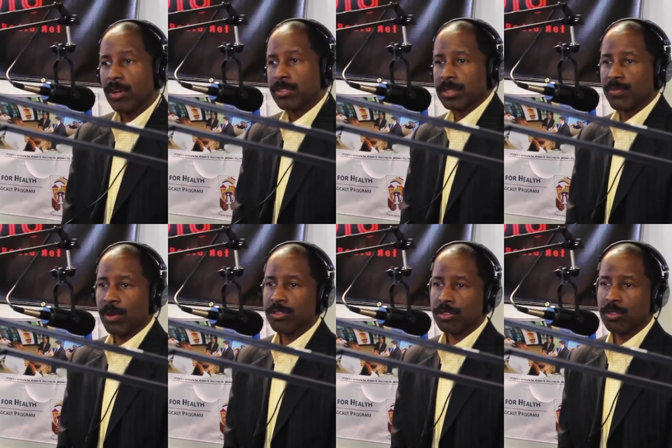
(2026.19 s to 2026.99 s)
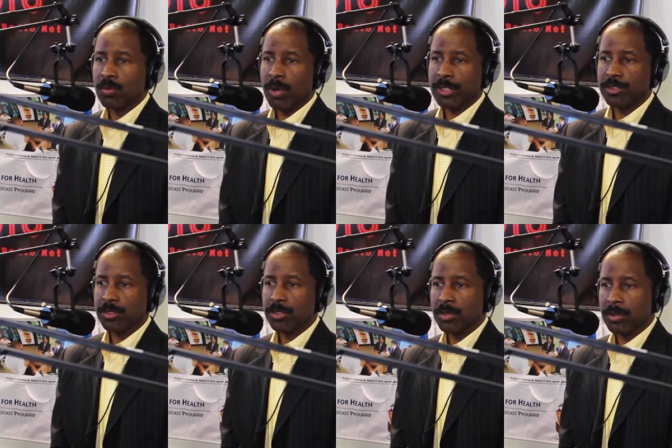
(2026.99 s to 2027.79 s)
coach is the person who wants
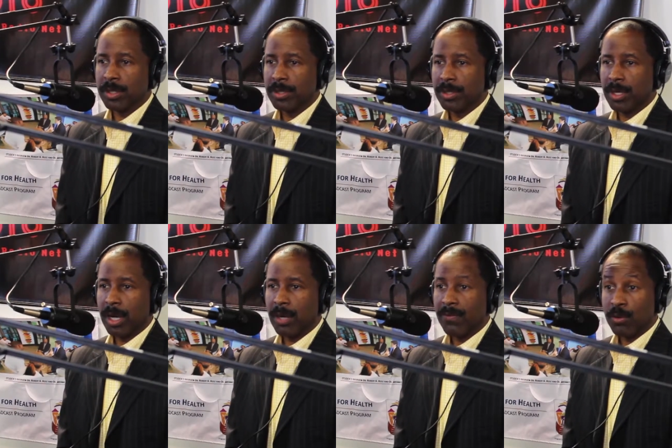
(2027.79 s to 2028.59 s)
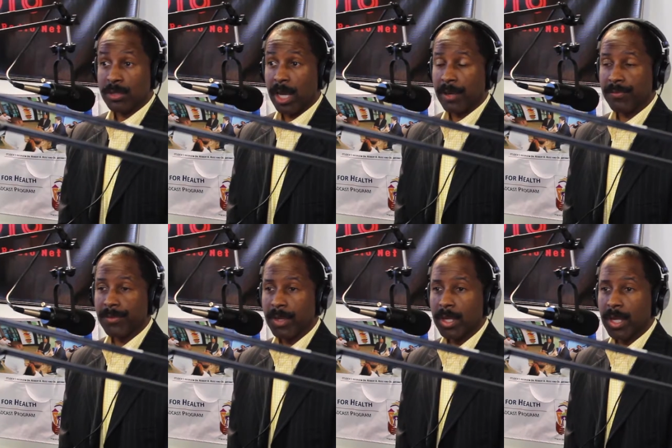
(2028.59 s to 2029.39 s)
to do it full time.
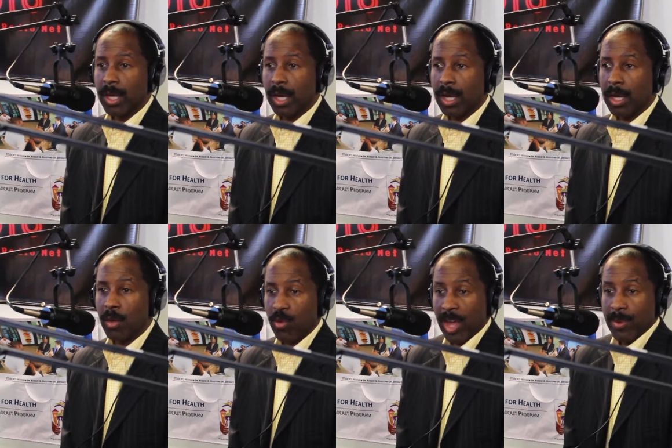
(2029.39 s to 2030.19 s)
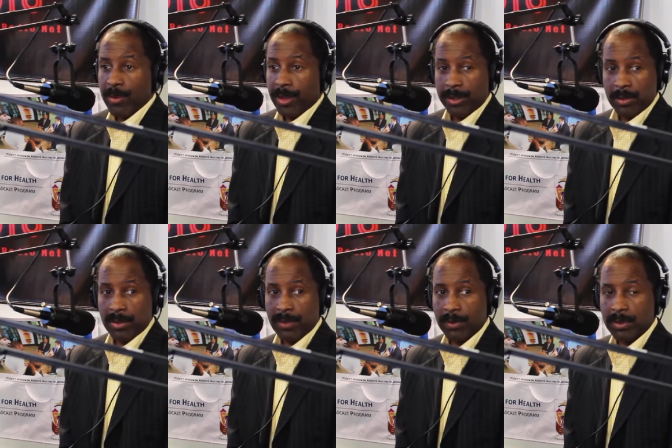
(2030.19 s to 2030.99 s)
And we have people that are
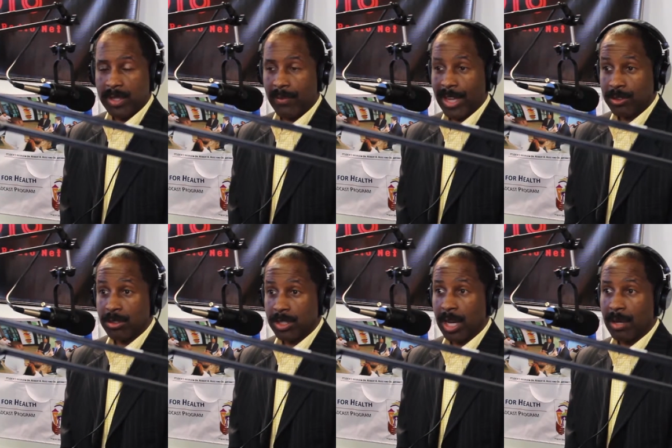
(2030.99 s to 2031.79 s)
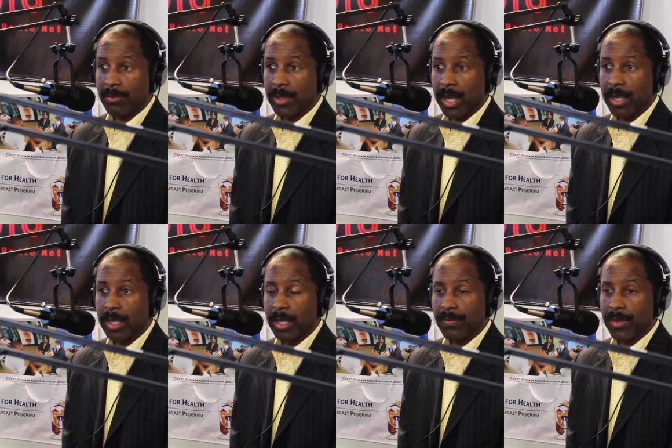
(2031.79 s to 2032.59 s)
doing it full time. That's their job. They
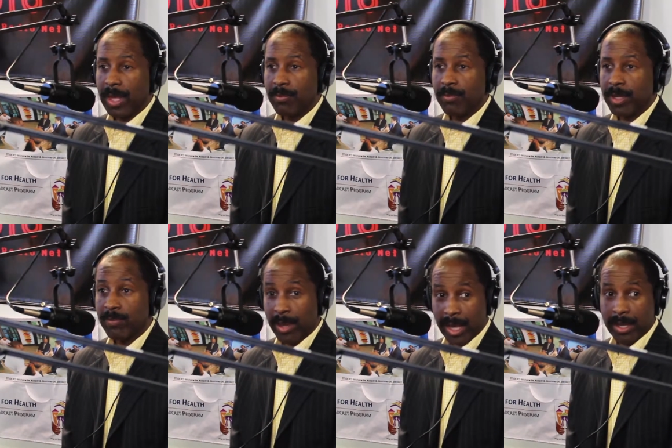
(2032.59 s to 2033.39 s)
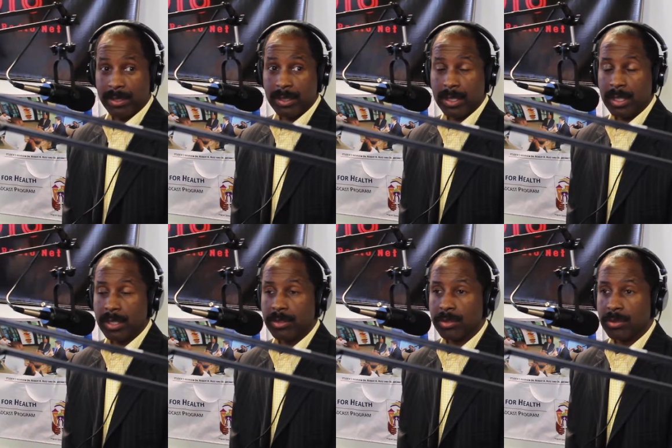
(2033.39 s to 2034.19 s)
get paid
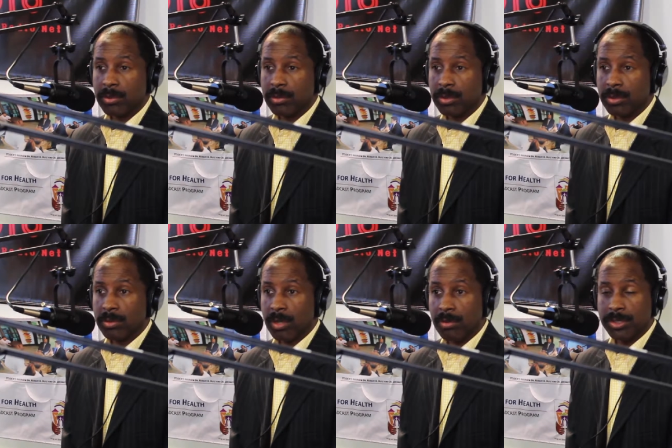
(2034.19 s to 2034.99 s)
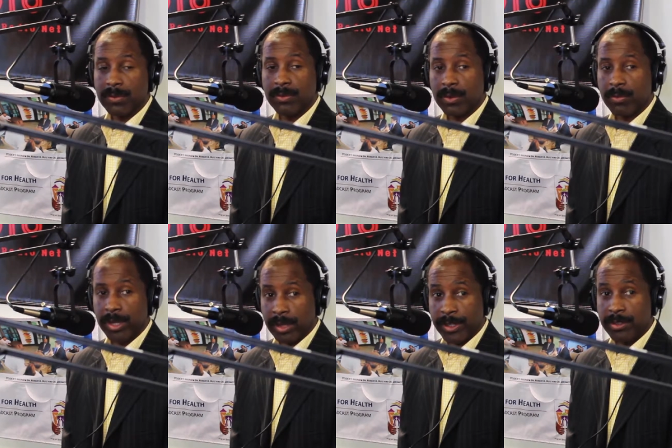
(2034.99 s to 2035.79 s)
to do coaching for
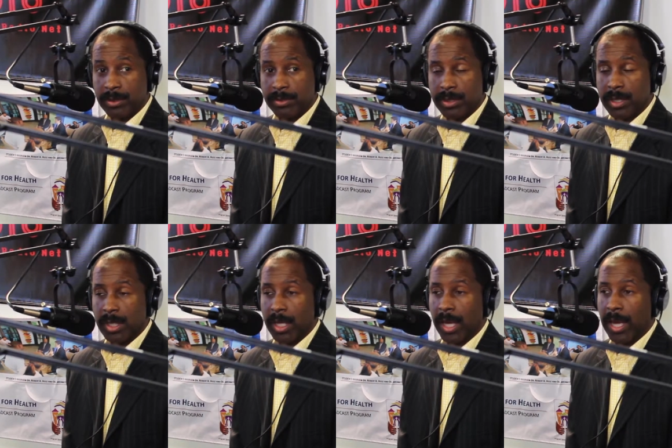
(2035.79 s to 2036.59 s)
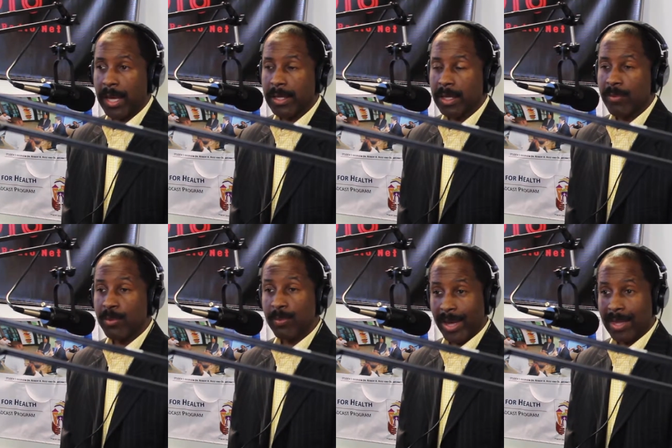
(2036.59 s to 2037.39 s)
individuals. And
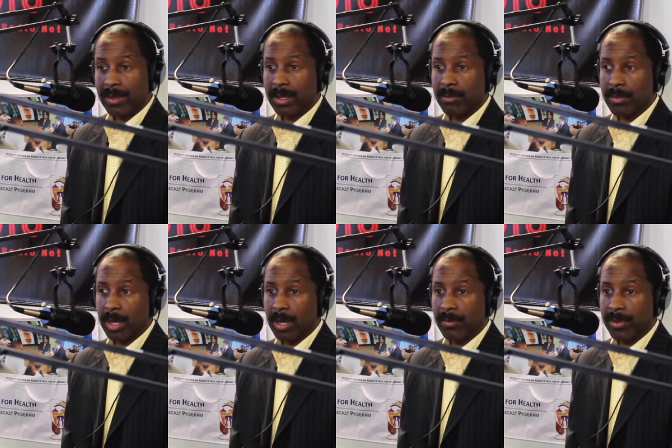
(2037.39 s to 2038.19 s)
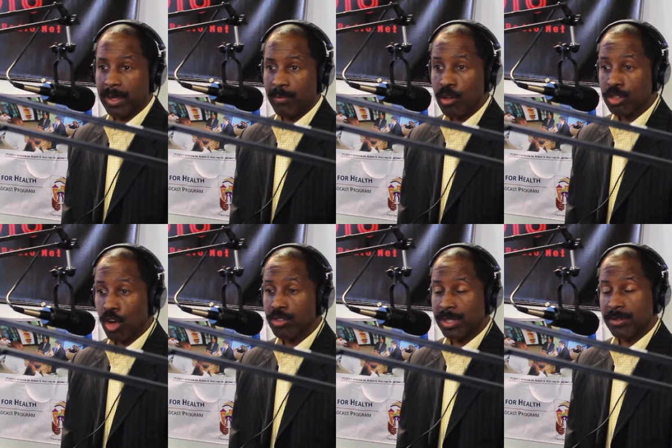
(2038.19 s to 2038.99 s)
people pay them. Most
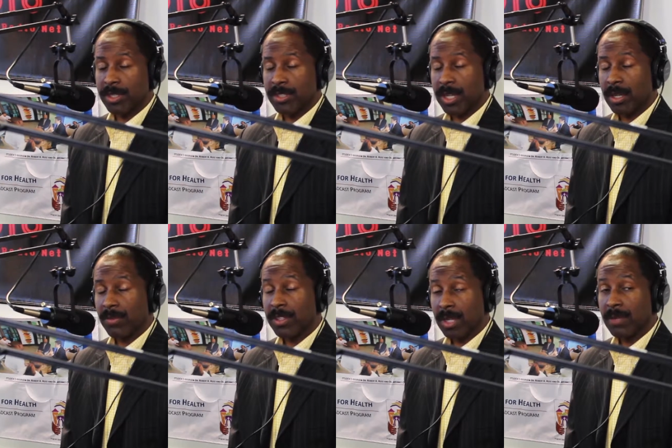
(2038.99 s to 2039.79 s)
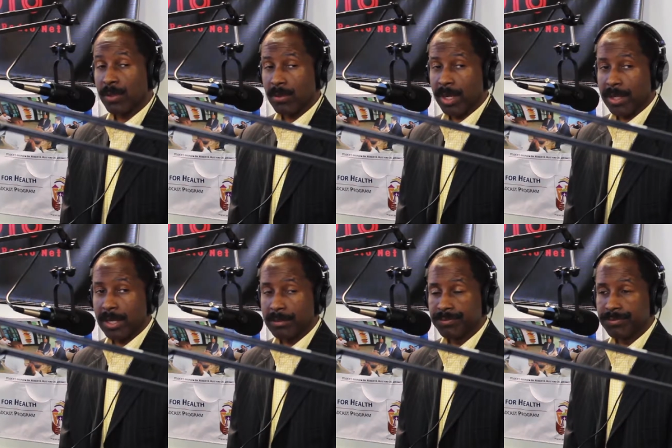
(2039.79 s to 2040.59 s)
coaching is done on the telephone right now.